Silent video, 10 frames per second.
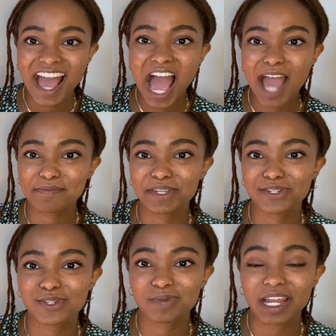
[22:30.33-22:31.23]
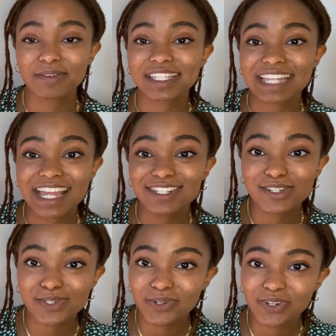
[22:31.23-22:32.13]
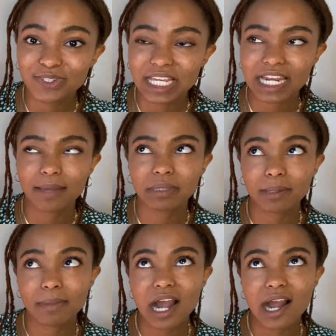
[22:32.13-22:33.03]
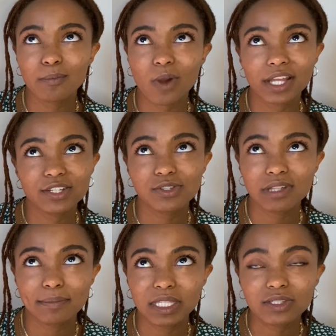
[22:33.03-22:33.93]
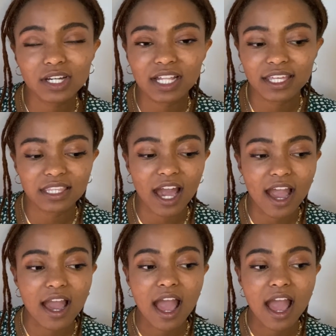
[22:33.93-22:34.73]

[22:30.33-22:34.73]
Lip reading: at pictures when I was 10 years old and I'm like, Mom, why did you let me look like that?